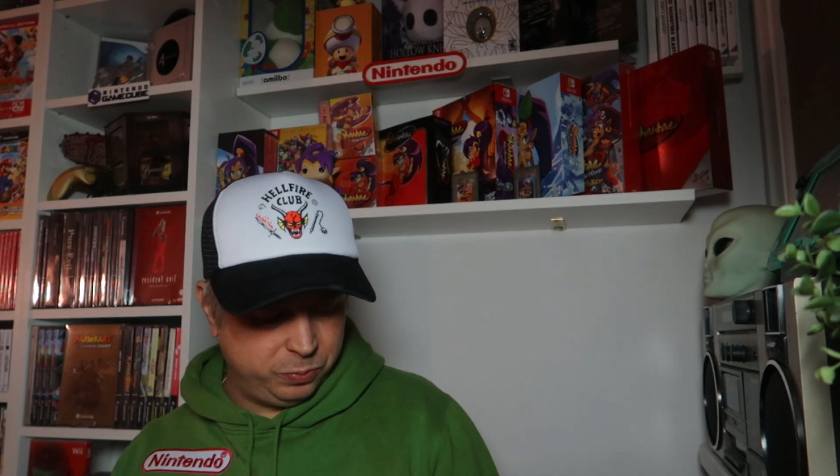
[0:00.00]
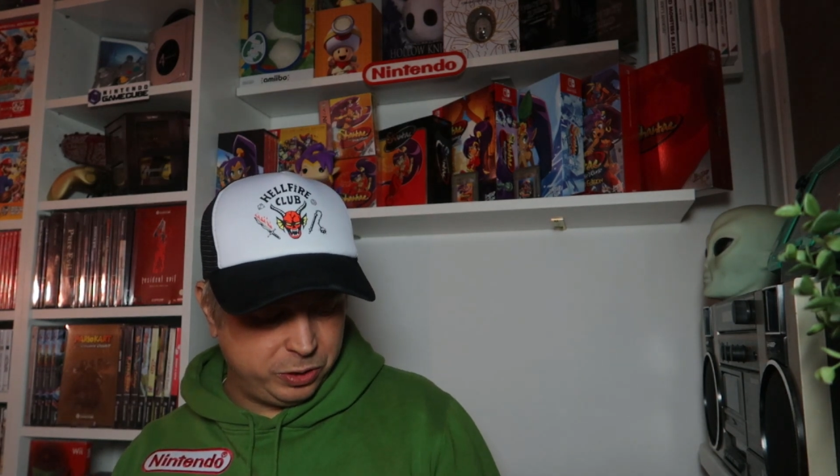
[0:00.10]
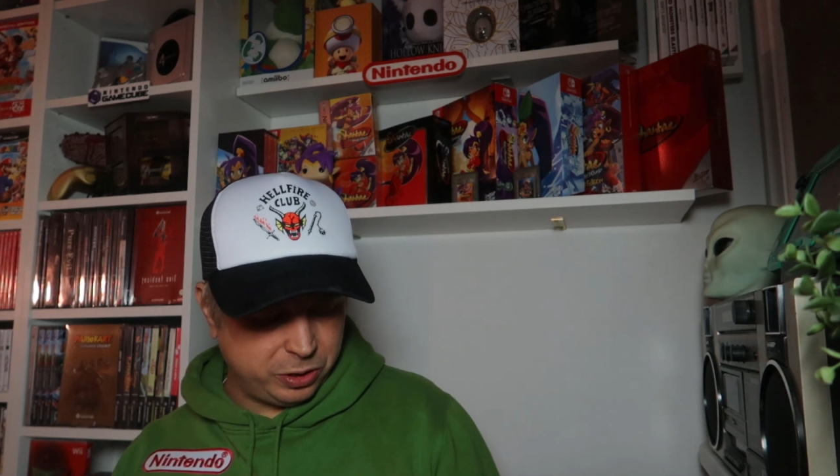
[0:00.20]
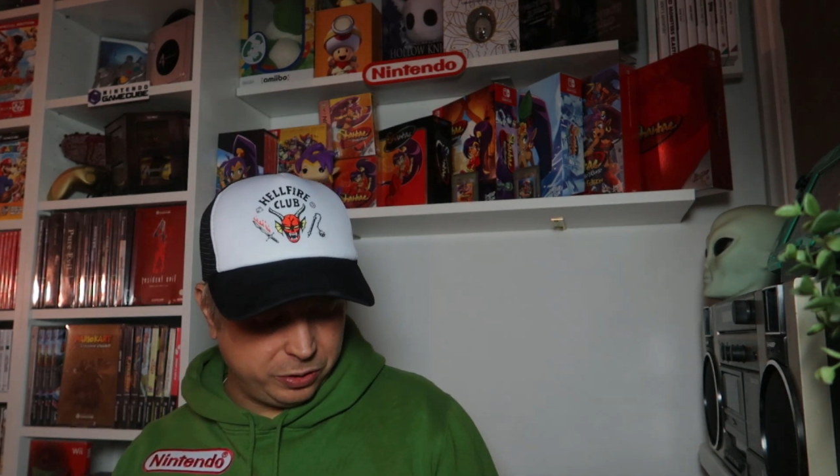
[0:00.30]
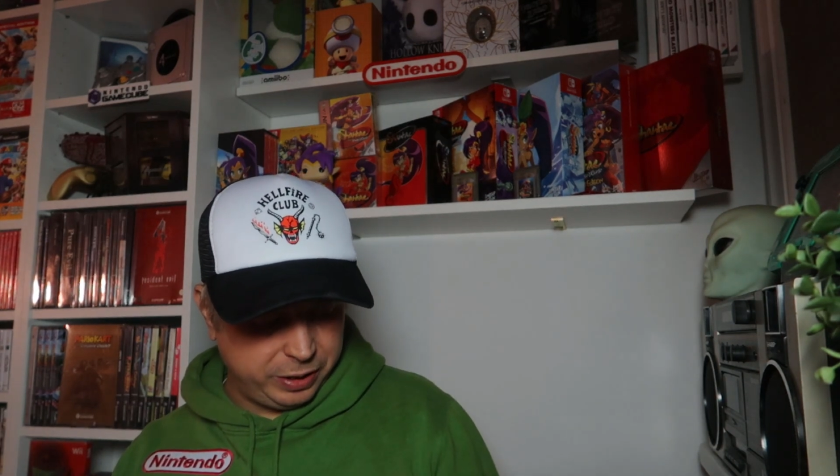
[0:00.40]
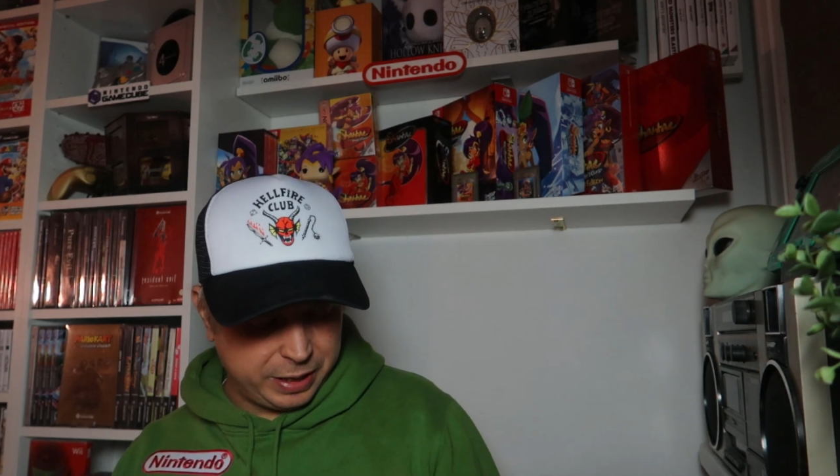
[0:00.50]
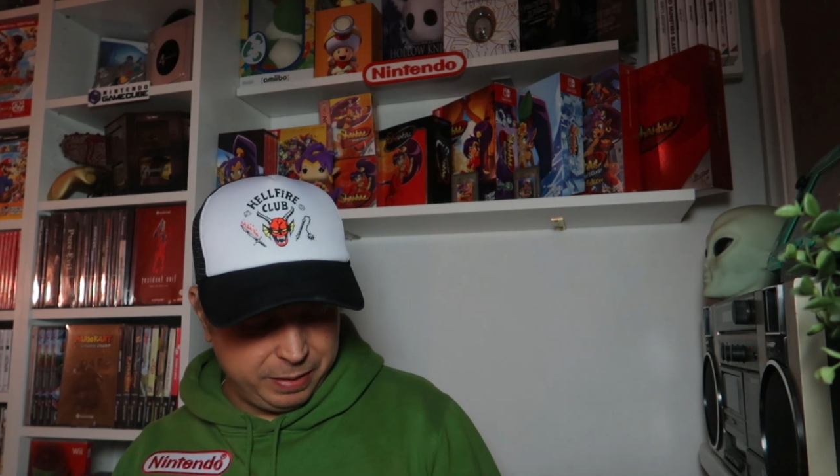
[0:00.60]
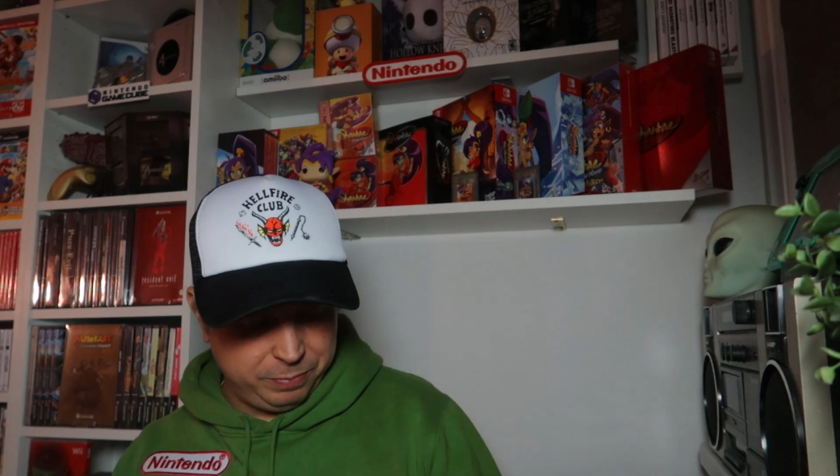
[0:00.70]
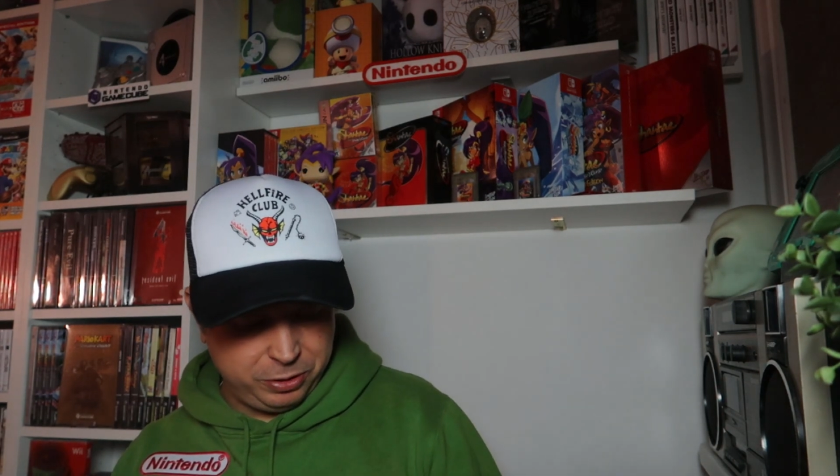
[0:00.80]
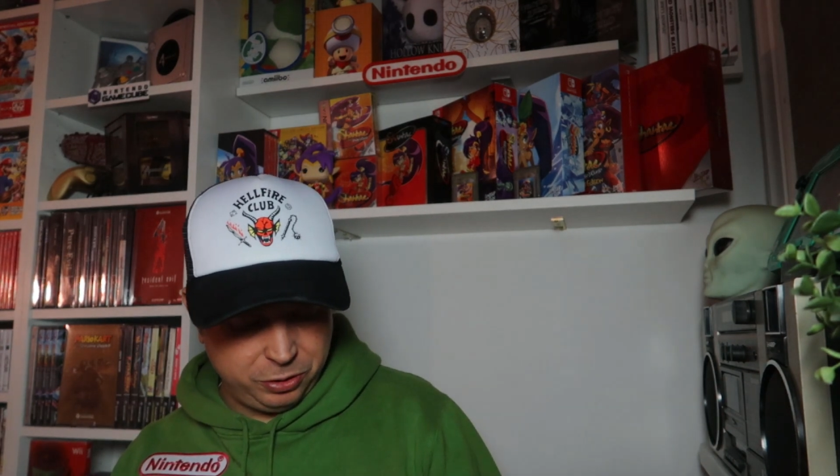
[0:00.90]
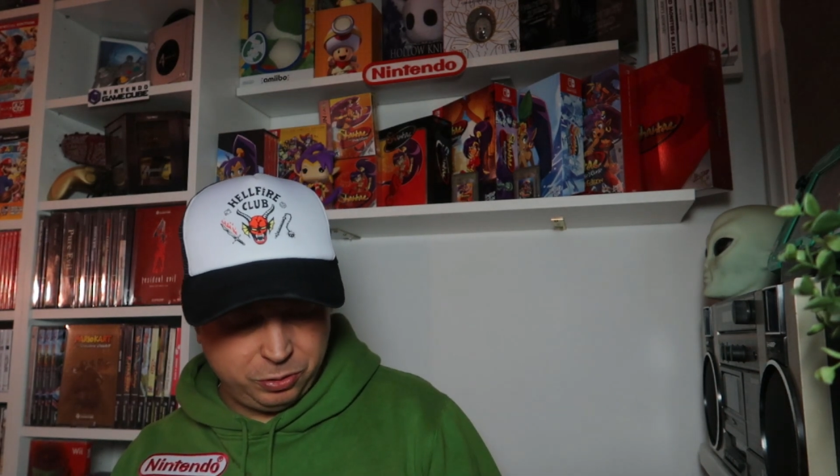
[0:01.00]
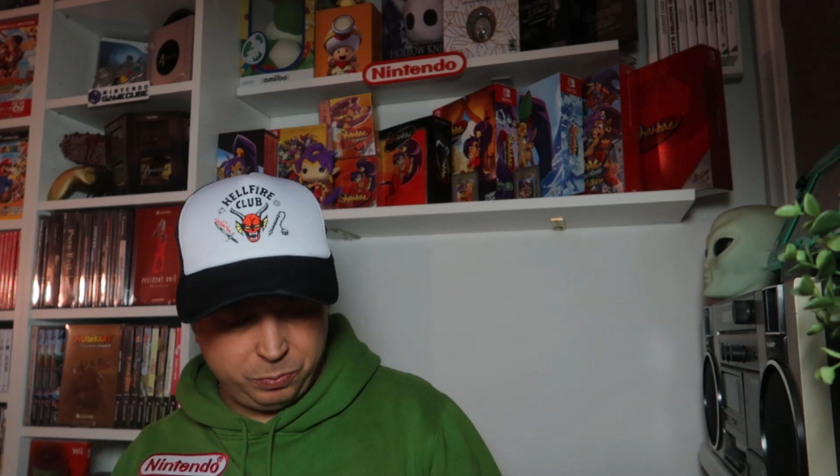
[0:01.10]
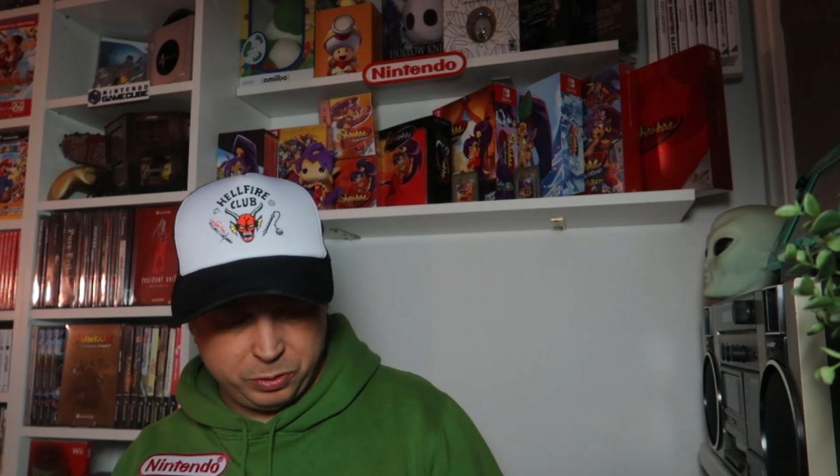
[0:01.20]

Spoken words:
we got GameCube,